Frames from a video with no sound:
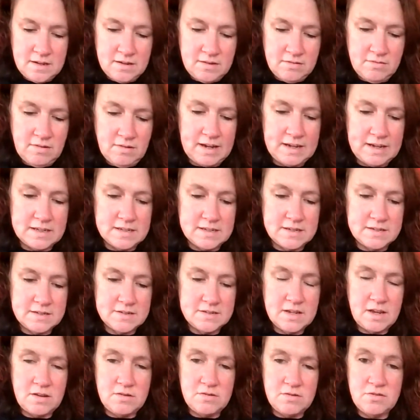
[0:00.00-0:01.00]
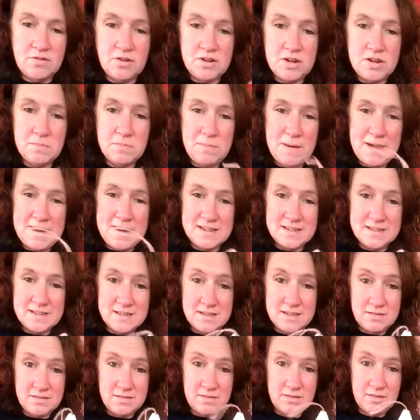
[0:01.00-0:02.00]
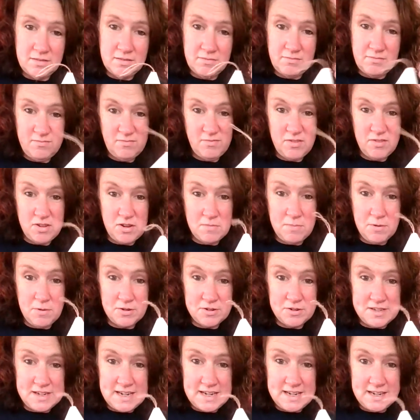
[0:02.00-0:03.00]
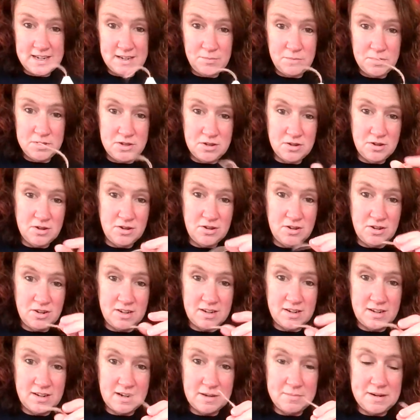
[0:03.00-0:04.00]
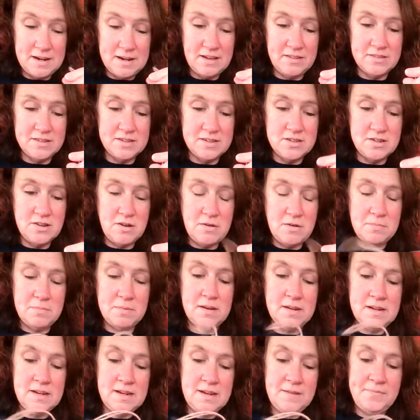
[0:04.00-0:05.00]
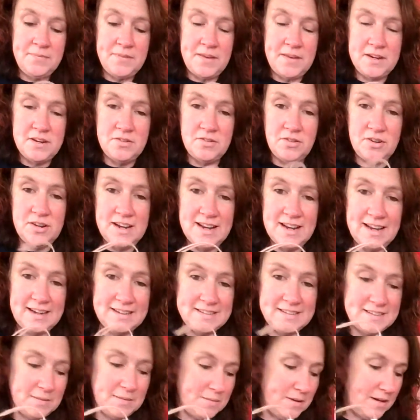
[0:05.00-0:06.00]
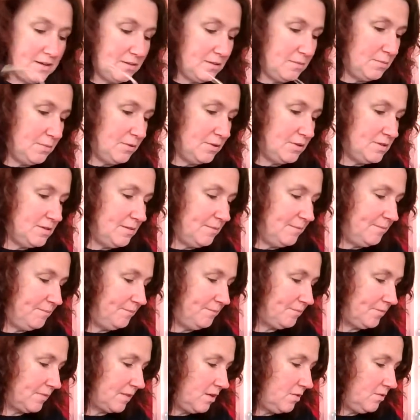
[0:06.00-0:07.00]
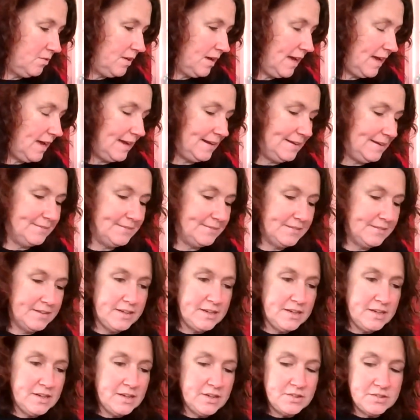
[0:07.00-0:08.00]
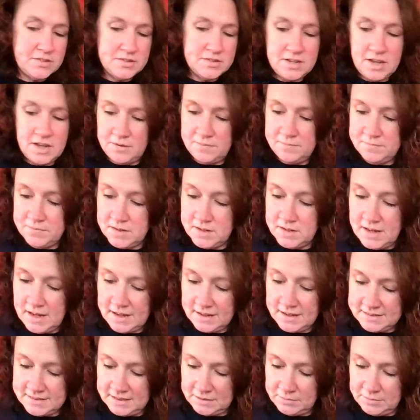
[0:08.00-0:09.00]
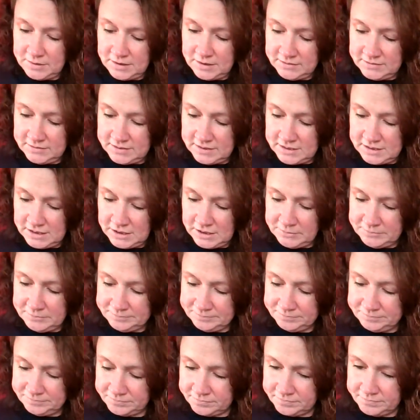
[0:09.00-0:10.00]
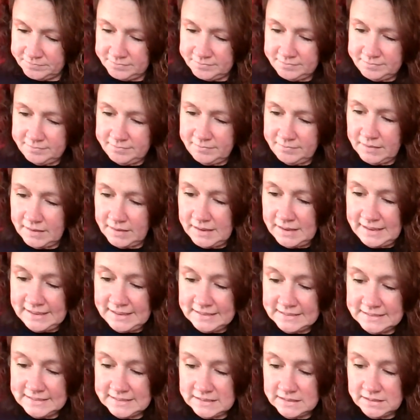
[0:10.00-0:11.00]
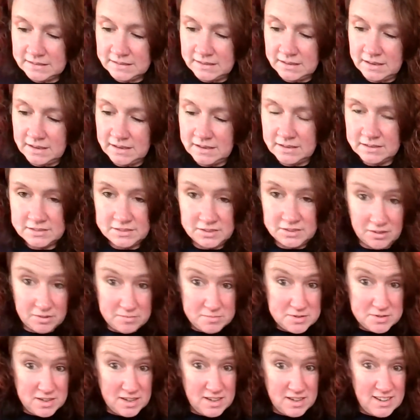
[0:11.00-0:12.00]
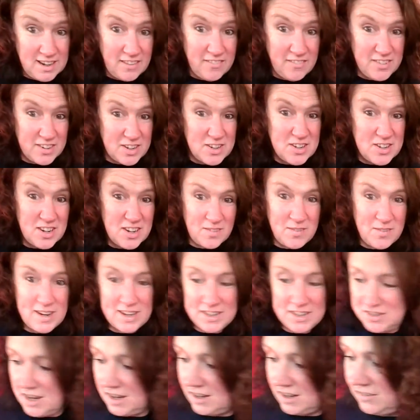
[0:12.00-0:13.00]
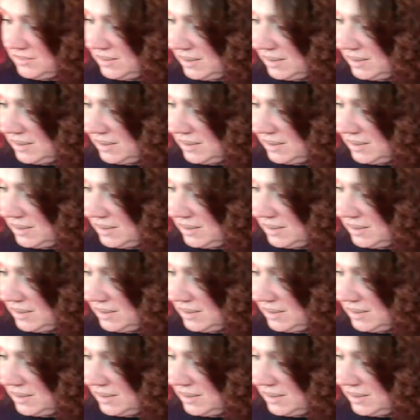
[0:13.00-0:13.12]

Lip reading: Right, so you've got your base for your body with your hook coming out the top, and you've got your legs coming out the bottom. Okay, so the next thing we're going to do is, so I'm just going to have a quick check